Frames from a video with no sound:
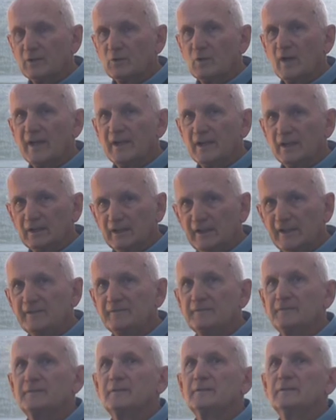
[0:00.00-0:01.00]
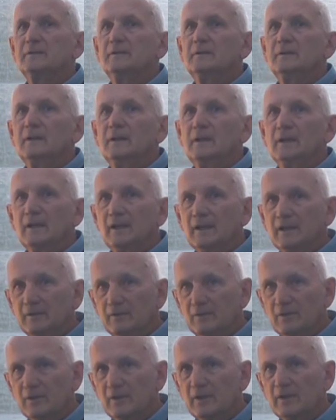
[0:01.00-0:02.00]
greater lift
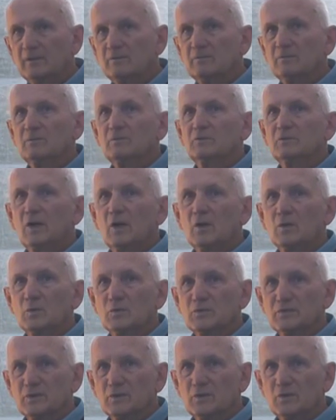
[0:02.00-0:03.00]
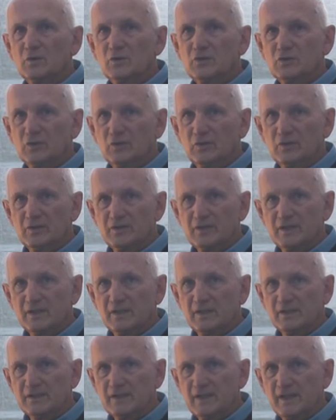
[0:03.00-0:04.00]
in the total solution that's
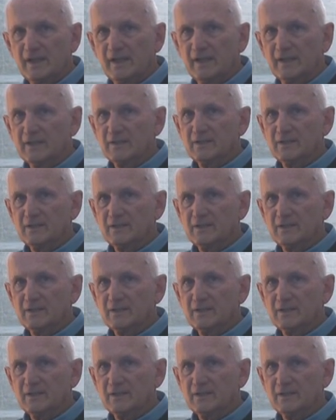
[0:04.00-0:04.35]
in the tank.